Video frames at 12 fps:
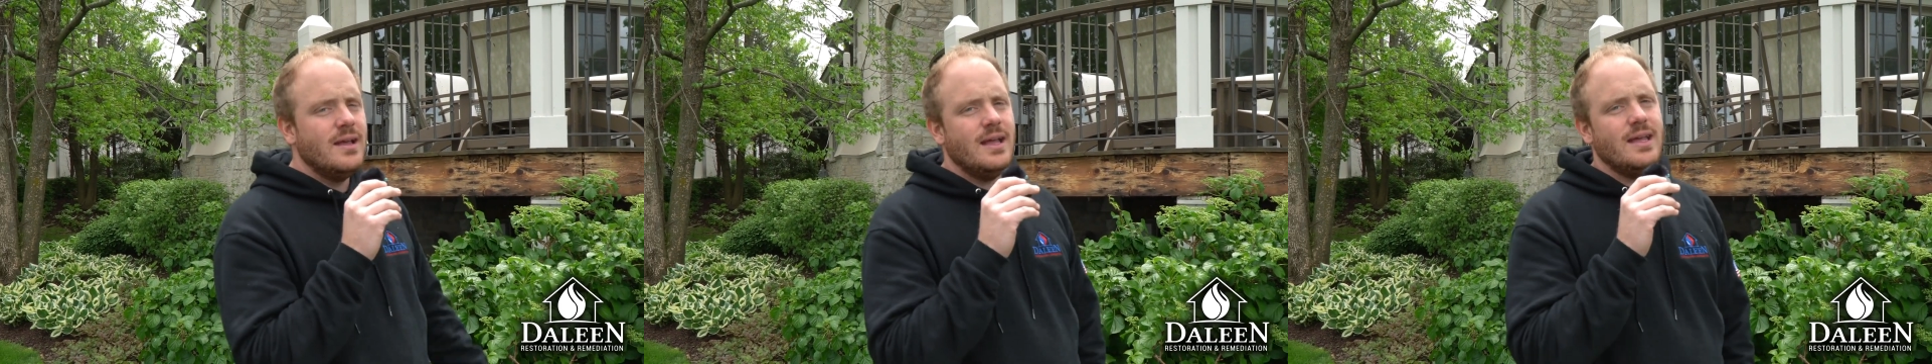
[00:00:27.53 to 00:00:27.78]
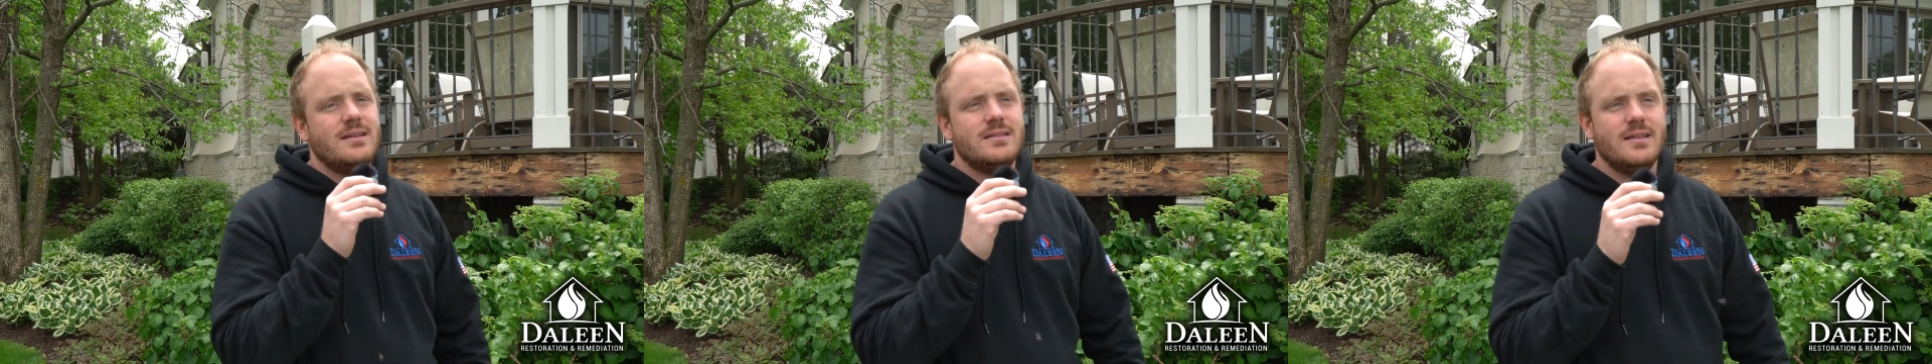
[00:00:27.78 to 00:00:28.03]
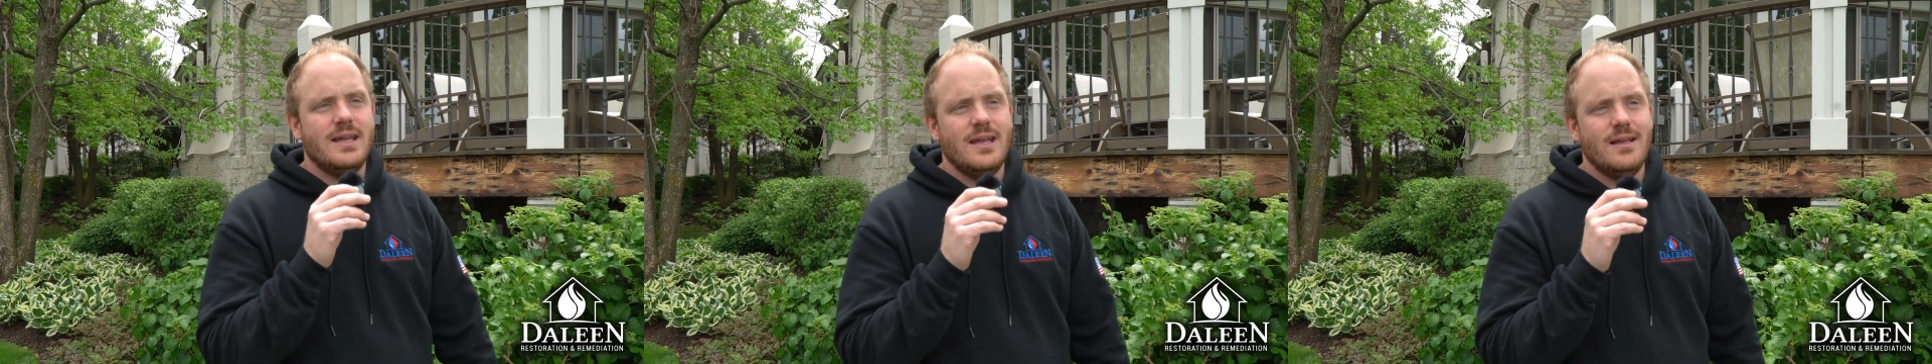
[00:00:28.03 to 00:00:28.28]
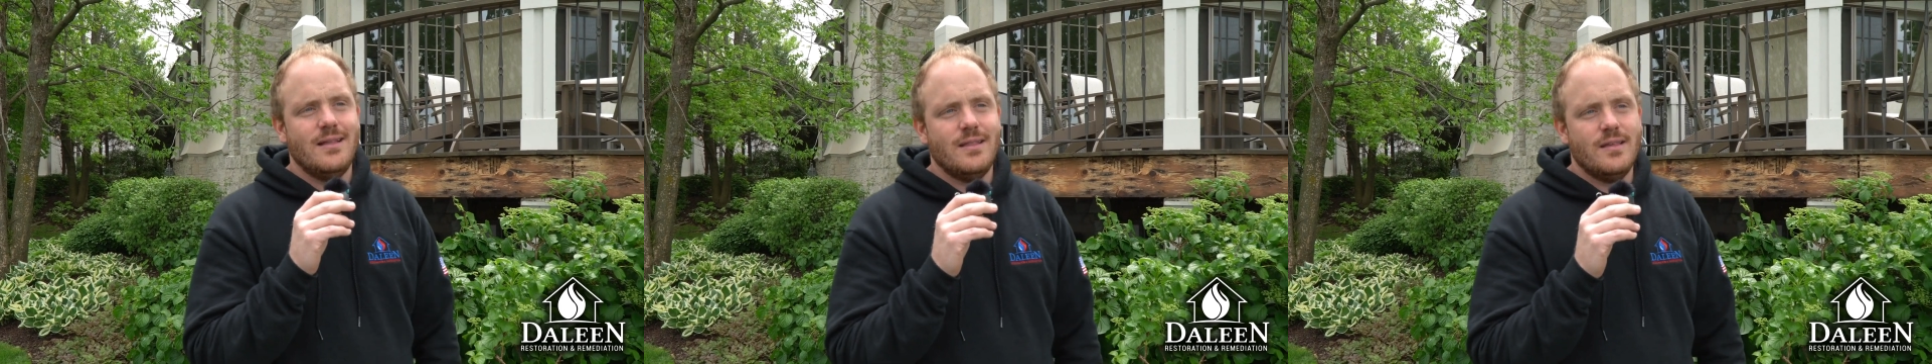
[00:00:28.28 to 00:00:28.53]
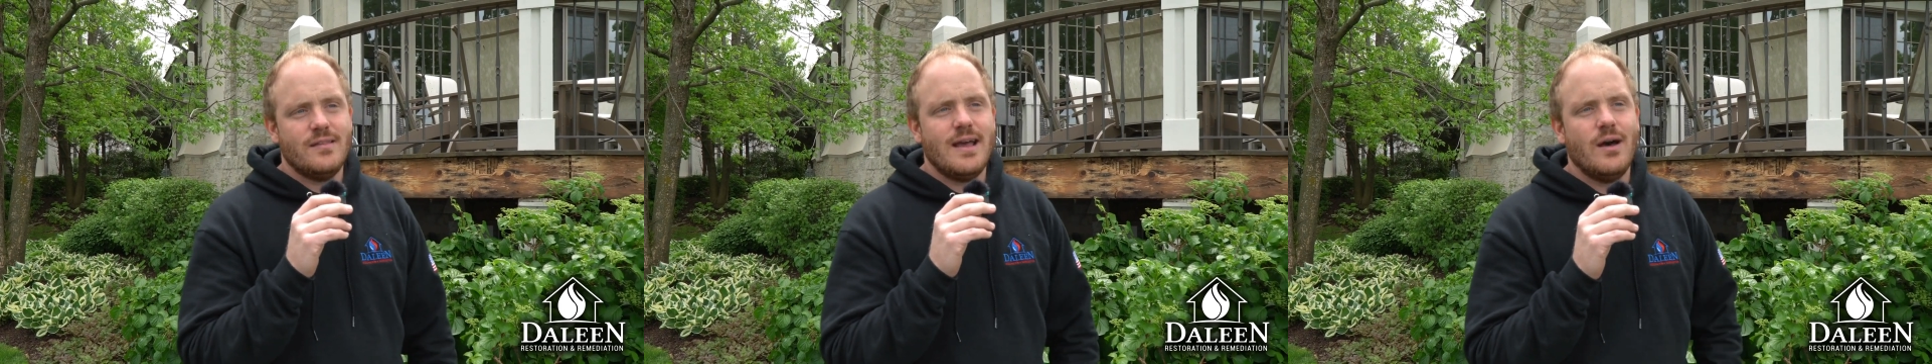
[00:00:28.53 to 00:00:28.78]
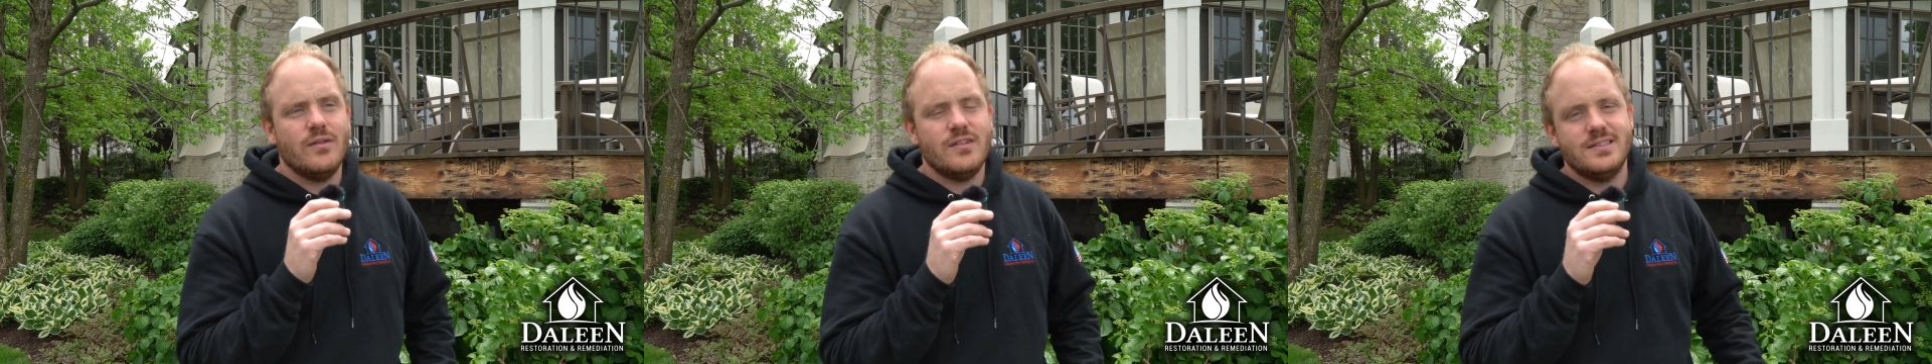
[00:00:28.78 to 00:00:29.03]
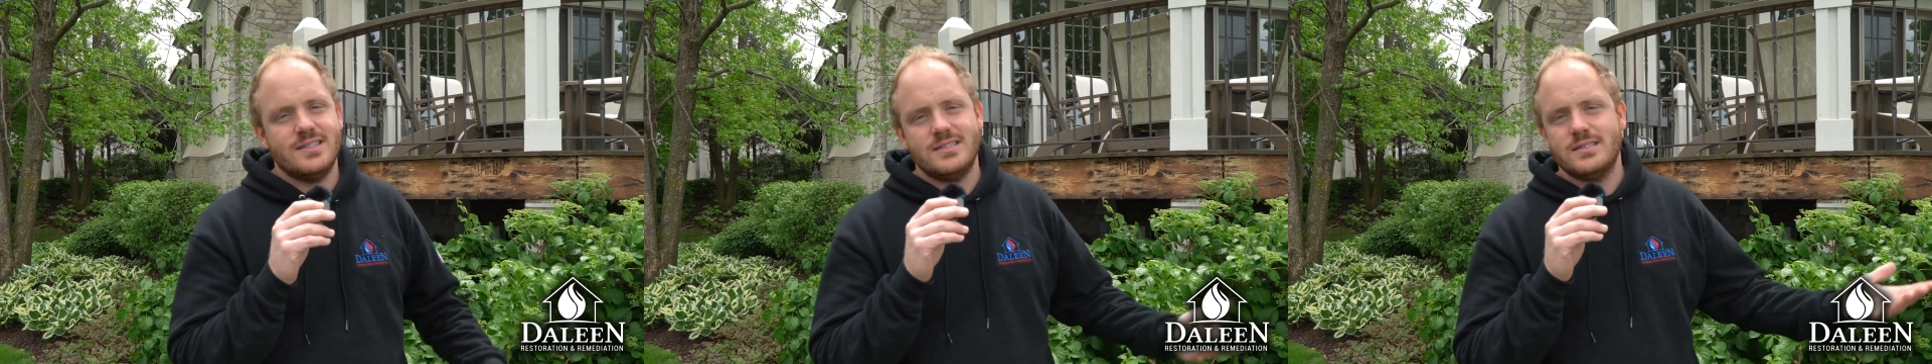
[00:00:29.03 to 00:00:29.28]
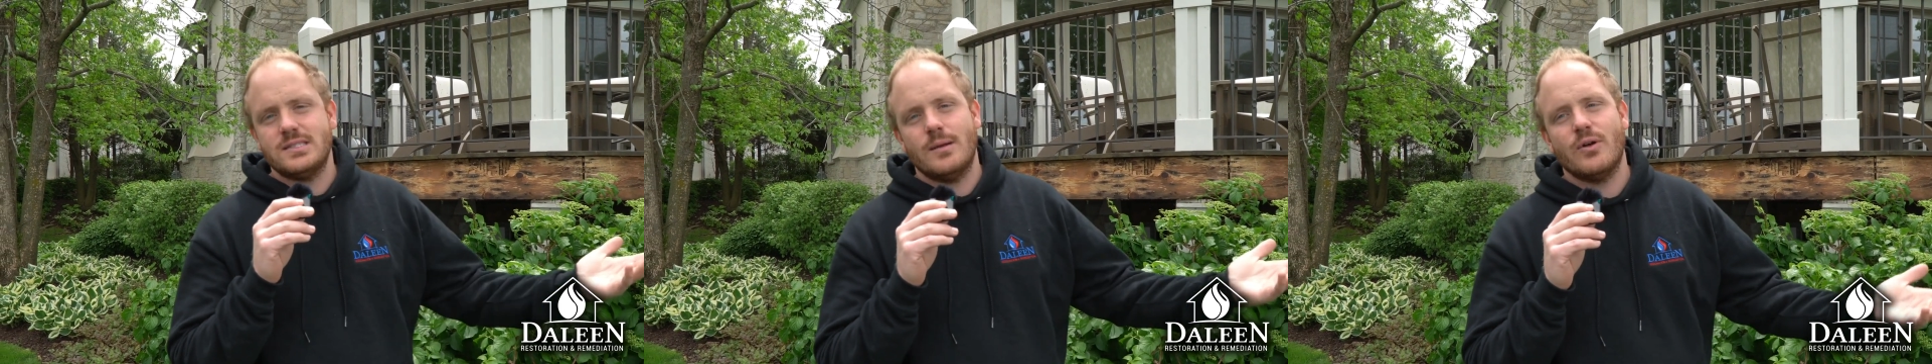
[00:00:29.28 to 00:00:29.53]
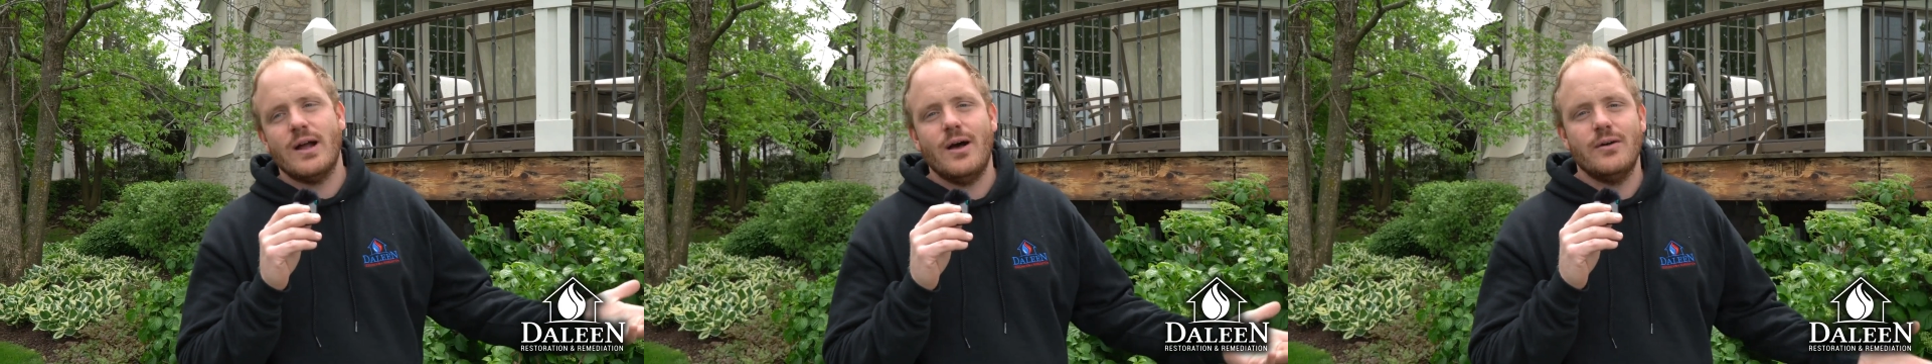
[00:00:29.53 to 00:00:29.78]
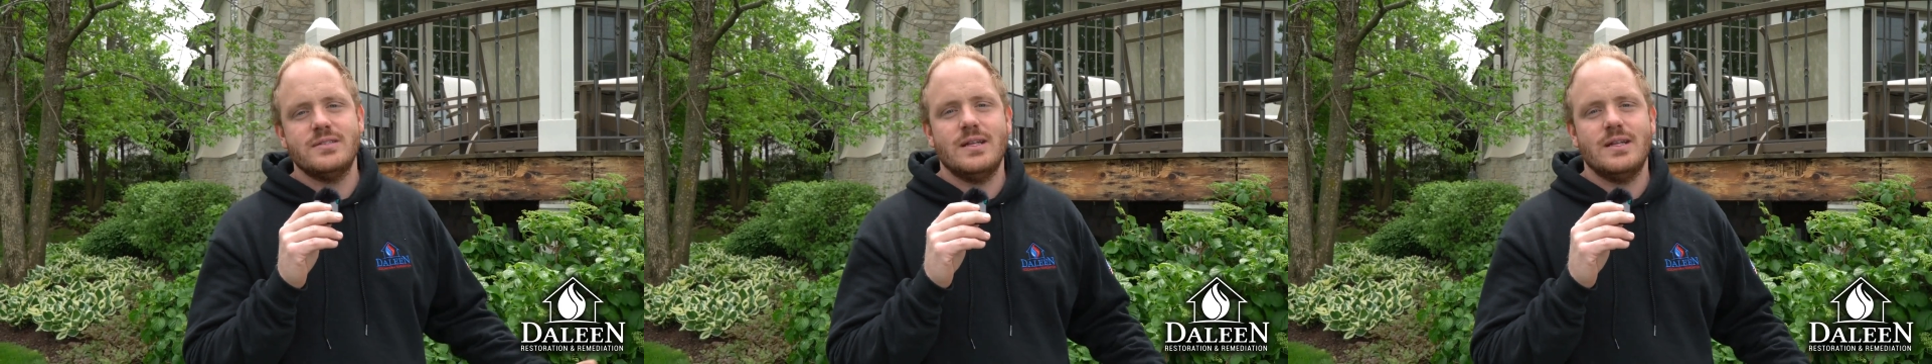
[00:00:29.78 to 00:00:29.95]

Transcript: and delay this house, because this is a summer house.